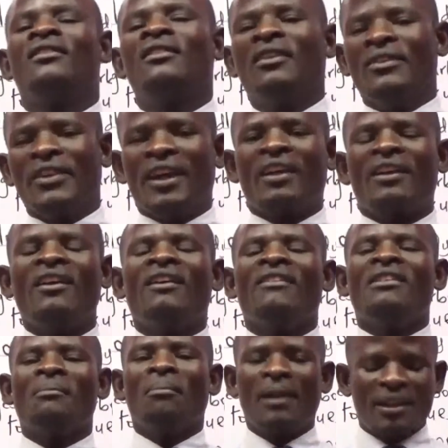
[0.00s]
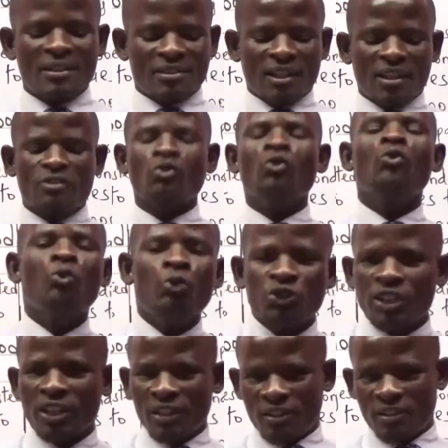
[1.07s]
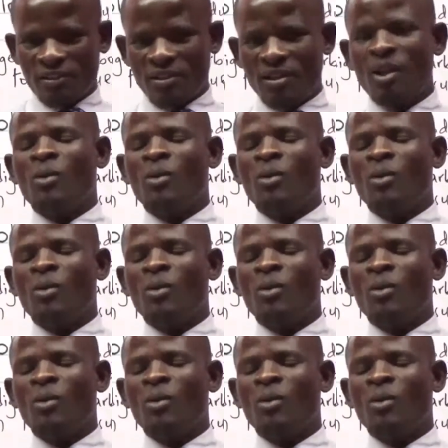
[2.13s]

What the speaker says: then the blood starts oozing.